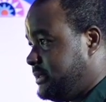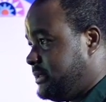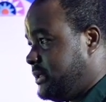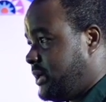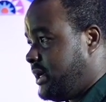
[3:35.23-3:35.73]

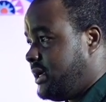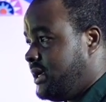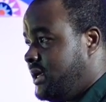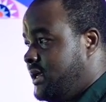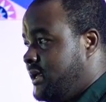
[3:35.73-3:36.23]
Okay,
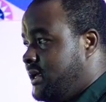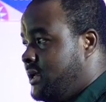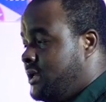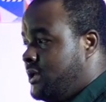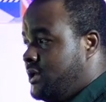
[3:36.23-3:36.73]

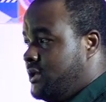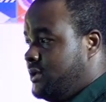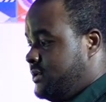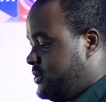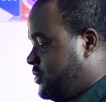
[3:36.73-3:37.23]

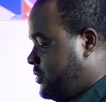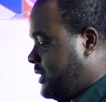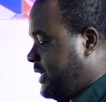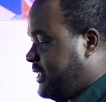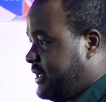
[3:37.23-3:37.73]
so
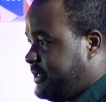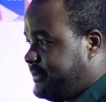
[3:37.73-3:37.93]
like that.